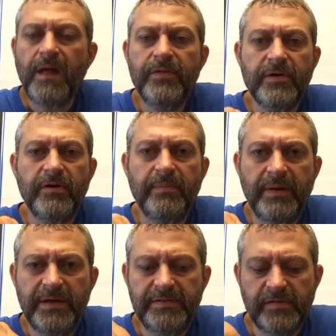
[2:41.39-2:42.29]
The green
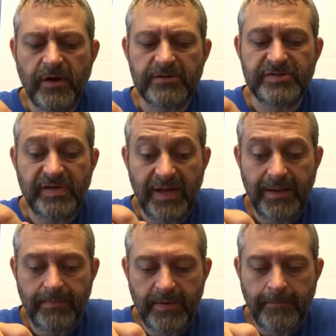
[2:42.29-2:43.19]
beans are
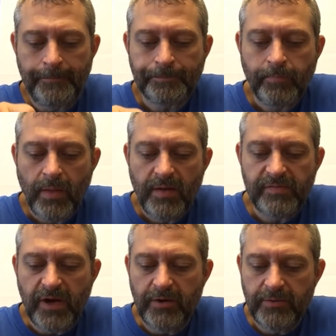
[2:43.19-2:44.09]
steamed.
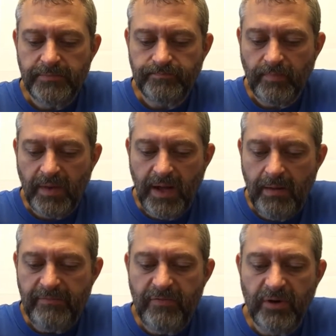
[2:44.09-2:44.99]
So
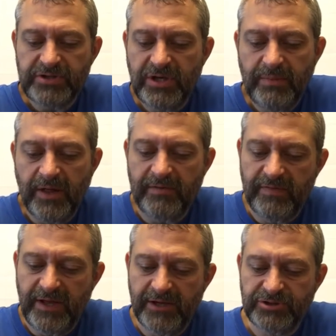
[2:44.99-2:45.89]
uh, if you watch any of my other
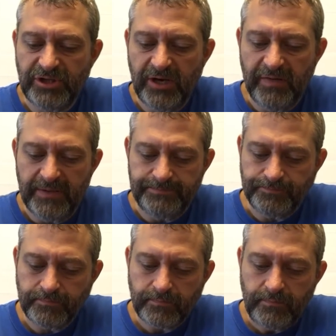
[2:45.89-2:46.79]
videos, you know that
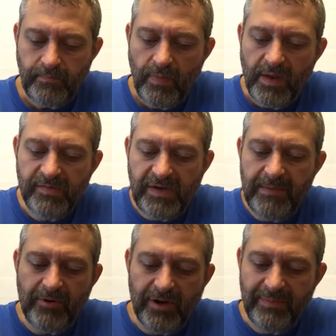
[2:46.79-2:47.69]

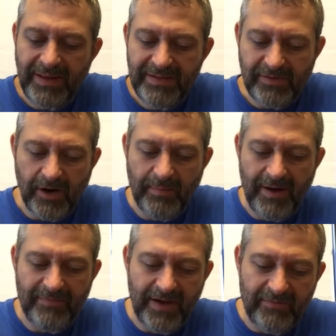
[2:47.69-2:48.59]
steamed green beans aren't
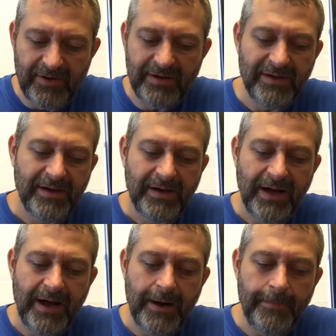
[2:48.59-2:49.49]
my favorite.
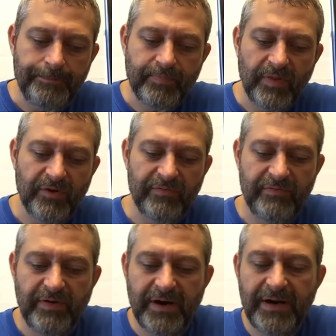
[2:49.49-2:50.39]
Um, they're
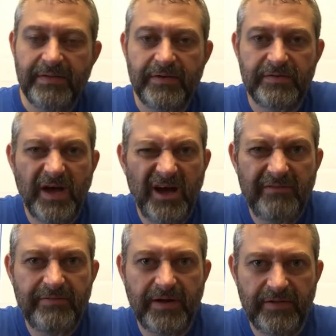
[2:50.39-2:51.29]
very, they're
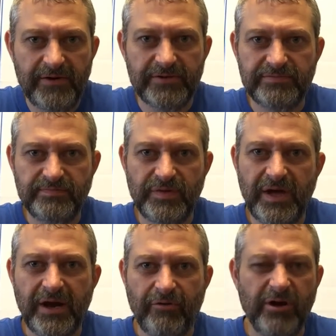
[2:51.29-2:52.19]
tough and they're, they've
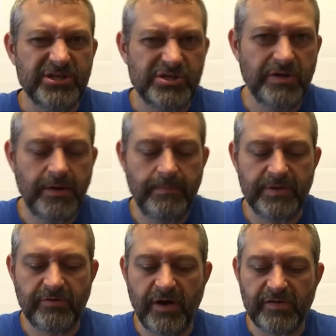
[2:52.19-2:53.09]
got a crunch to them,
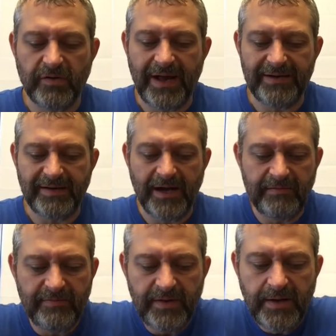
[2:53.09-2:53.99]
but they're also kind of
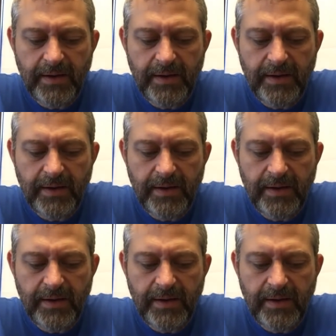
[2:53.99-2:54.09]
tough.